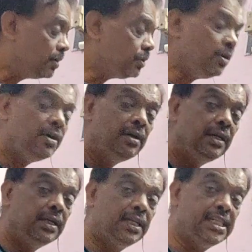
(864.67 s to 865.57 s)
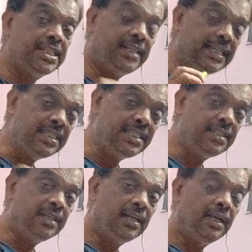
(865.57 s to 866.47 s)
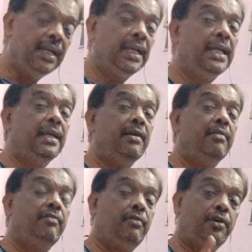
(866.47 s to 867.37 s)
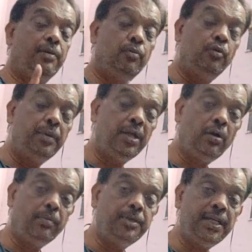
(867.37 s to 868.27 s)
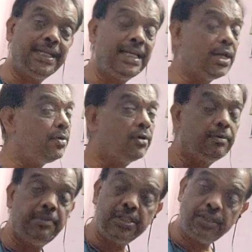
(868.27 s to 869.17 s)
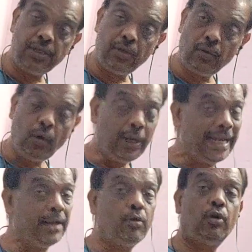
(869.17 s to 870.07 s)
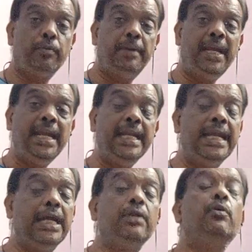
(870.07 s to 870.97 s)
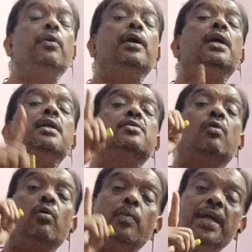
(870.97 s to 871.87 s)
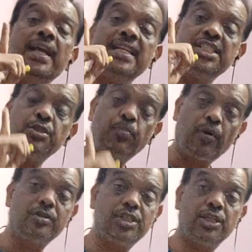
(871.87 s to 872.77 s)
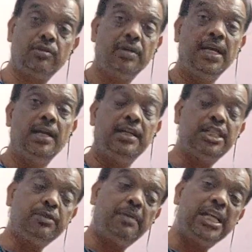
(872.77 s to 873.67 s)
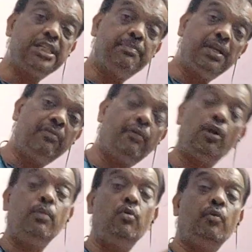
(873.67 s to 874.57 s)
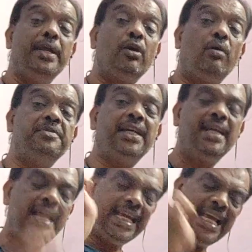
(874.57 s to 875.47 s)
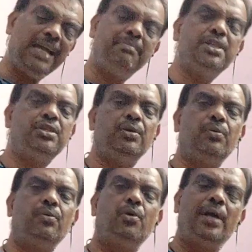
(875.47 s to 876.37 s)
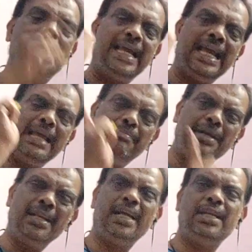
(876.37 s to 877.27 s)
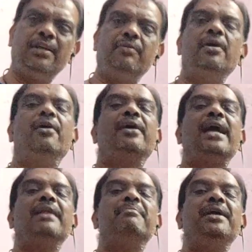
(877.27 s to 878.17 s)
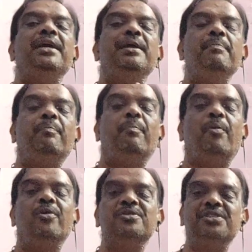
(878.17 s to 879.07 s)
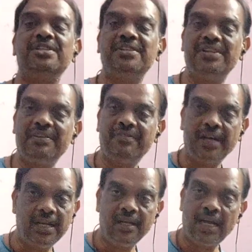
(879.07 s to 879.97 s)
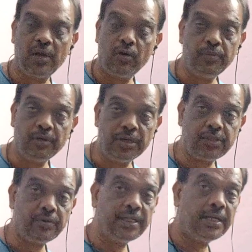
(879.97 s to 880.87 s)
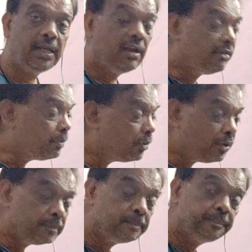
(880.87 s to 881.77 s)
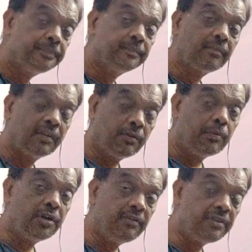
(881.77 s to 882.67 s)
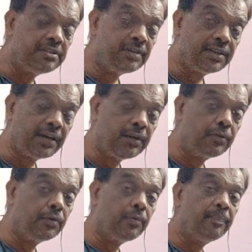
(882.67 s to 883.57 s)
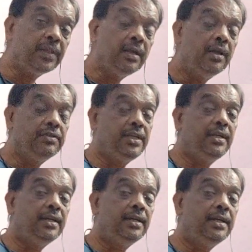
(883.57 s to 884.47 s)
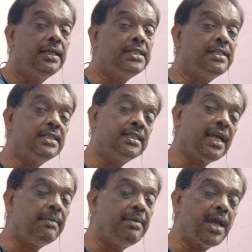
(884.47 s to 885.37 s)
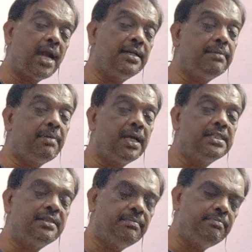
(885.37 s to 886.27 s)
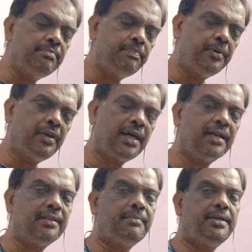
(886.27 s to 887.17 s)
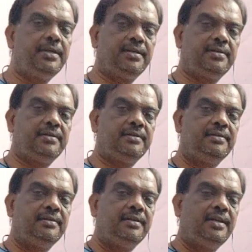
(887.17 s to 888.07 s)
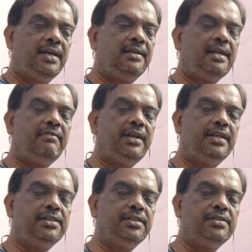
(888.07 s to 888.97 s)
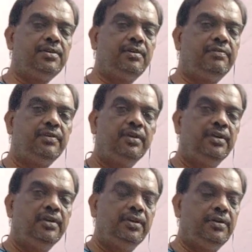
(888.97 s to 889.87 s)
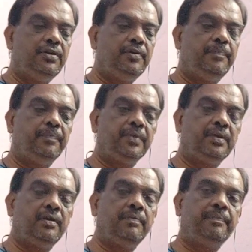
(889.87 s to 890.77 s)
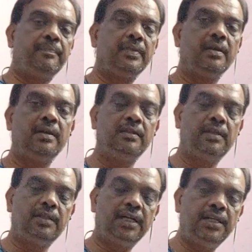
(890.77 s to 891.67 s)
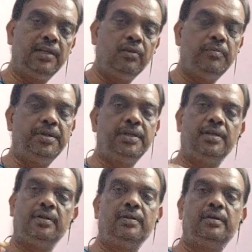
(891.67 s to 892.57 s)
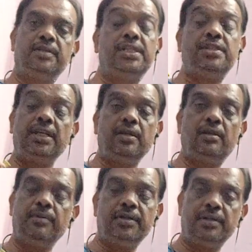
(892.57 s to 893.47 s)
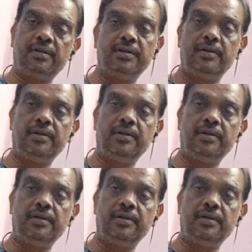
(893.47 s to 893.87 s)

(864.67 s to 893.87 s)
So distance for a moving object cannot be zero, cannot be negative. It is always positive. Displacement for a moving object can be zero, can be negative, can be positive. I hope you understood that. One more difference we'll try to know. See, distance can be added by simple arithmetic. I travel a distance of 30 kilometer, 60 kilometer